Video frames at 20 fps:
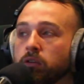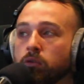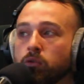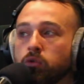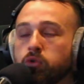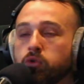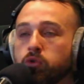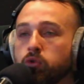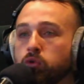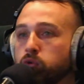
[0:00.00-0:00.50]

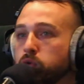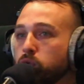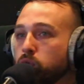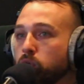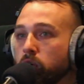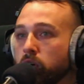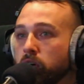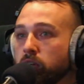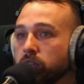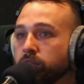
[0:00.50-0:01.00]

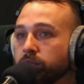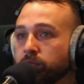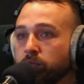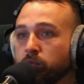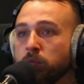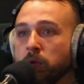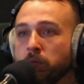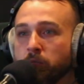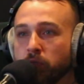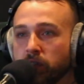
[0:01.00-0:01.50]
Whew.
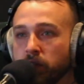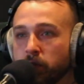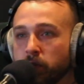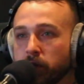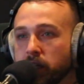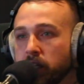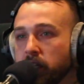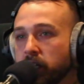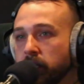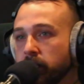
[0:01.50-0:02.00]
Remember in the
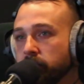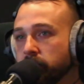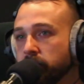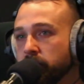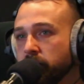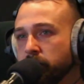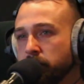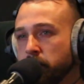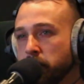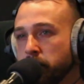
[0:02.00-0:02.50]
beginning,
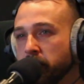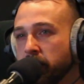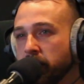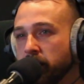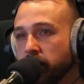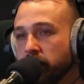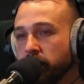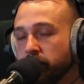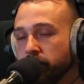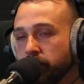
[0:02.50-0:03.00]
do you remember
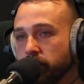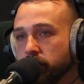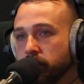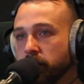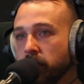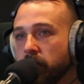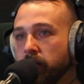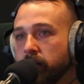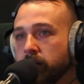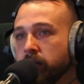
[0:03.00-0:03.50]
getting your
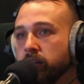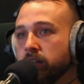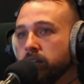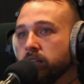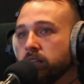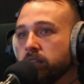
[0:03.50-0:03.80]
first like?